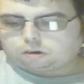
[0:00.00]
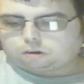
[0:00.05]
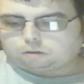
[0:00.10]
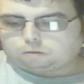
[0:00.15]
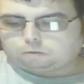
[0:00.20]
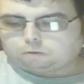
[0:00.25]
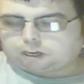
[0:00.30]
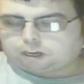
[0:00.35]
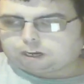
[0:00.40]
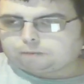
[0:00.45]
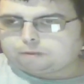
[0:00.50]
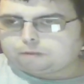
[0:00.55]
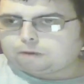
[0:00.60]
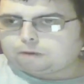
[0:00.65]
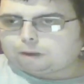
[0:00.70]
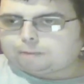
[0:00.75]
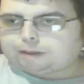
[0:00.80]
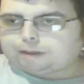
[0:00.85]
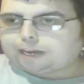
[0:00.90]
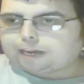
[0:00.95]
We're going to be
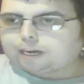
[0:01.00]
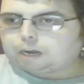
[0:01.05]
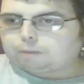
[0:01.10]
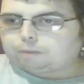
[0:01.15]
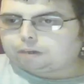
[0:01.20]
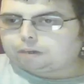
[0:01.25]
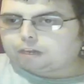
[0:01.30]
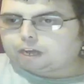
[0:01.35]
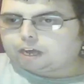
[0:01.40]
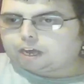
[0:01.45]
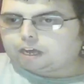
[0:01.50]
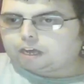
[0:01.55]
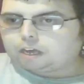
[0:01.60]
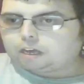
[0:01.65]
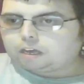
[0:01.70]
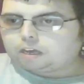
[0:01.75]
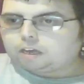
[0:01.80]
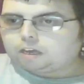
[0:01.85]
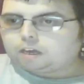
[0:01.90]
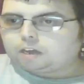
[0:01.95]
wrapping it up today.
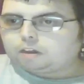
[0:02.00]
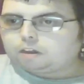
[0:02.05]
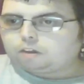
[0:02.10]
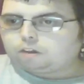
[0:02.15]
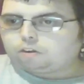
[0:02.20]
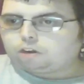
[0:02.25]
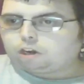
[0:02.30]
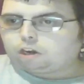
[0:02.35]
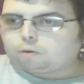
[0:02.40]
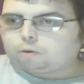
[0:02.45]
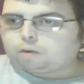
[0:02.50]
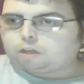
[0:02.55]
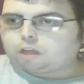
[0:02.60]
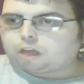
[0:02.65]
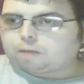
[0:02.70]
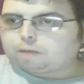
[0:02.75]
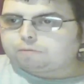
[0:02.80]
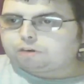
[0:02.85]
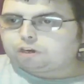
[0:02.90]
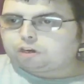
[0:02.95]
Chilly
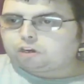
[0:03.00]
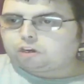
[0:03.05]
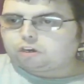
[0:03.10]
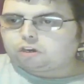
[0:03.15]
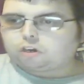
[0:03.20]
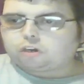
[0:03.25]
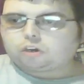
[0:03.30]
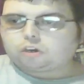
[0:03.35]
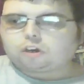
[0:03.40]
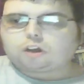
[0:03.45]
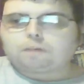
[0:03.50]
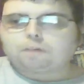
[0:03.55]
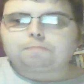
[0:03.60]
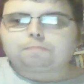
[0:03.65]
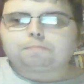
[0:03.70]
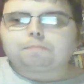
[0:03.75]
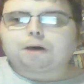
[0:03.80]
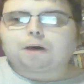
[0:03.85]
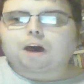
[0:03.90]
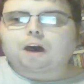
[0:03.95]
reception,
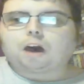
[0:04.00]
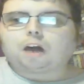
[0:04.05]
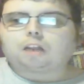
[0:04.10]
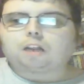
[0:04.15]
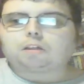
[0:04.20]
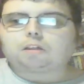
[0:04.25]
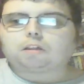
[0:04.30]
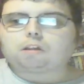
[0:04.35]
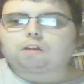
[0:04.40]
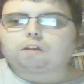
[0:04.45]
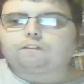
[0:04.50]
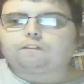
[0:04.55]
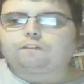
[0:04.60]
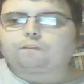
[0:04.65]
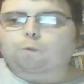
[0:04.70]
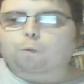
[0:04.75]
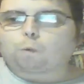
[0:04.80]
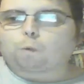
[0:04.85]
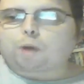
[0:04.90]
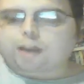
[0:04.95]
part
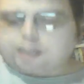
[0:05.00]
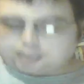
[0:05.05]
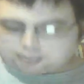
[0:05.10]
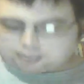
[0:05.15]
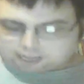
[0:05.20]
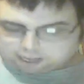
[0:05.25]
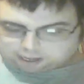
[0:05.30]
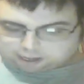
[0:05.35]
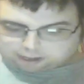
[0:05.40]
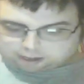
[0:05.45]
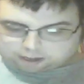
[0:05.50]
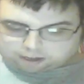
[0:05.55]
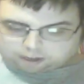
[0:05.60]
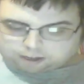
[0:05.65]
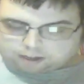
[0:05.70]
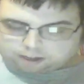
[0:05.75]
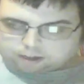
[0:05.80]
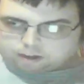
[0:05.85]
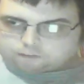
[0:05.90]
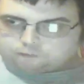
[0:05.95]
three.
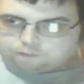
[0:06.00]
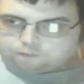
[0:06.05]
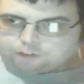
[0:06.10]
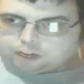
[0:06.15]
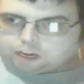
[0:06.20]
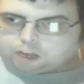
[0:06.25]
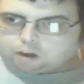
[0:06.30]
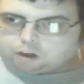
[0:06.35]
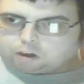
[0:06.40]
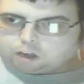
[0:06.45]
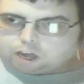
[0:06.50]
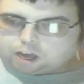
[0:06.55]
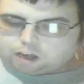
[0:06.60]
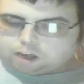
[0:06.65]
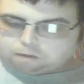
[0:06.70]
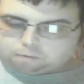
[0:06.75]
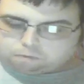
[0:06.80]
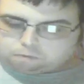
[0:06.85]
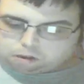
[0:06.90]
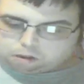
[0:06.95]
Video
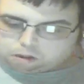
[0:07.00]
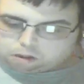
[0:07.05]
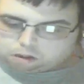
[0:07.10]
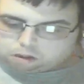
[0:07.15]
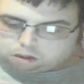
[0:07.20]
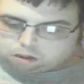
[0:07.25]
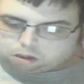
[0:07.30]
games.